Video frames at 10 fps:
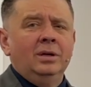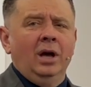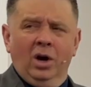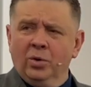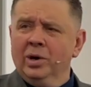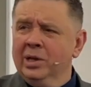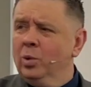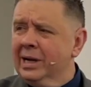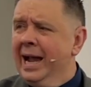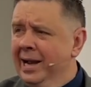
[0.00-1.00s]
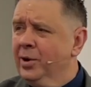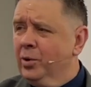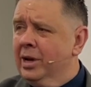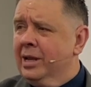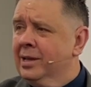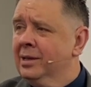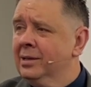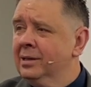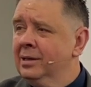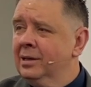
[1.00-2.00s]
Oh, really? What kind of Greek?
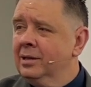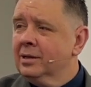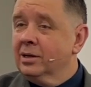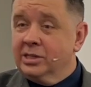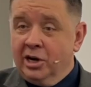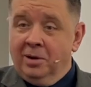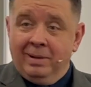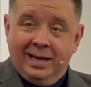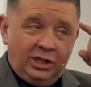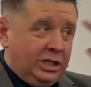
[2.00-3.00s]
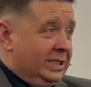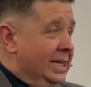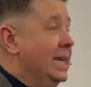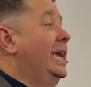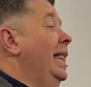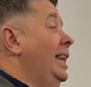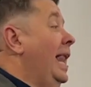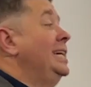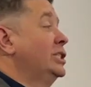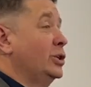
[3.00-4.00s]
Because in her mind, she's thinking
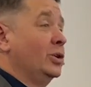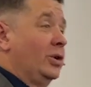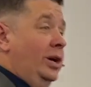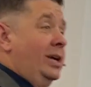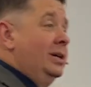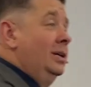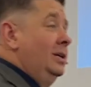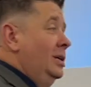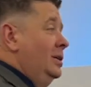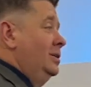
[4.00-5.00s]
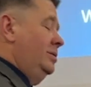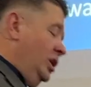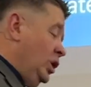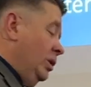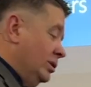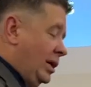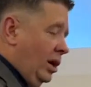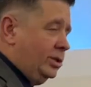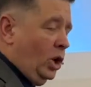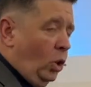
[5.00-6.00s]
classical Greek. No, it was
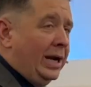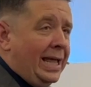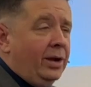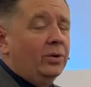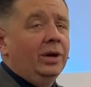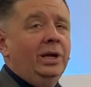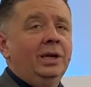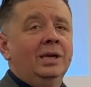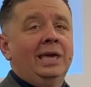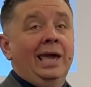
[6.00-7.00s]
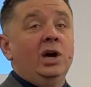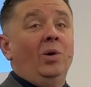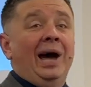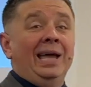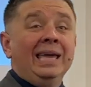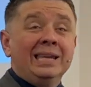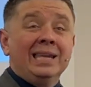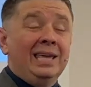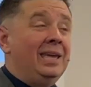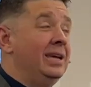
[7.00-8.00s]
called Koine Greek, K O I N
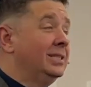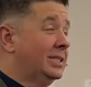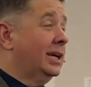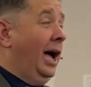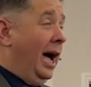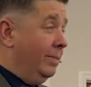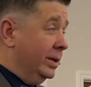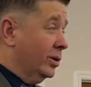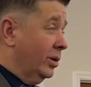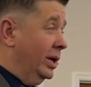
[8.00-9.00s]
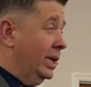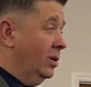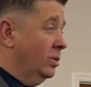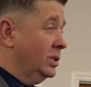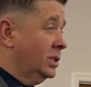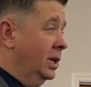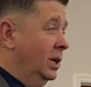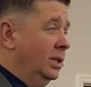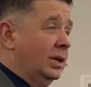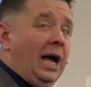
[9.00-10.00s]
E. It's the common Greek, it was
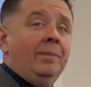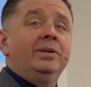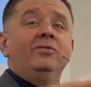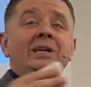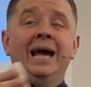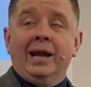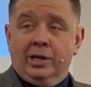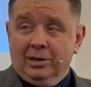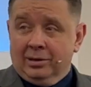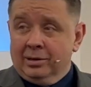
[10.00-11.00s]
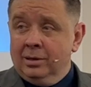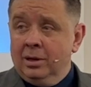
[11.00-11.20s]
the common vernacular.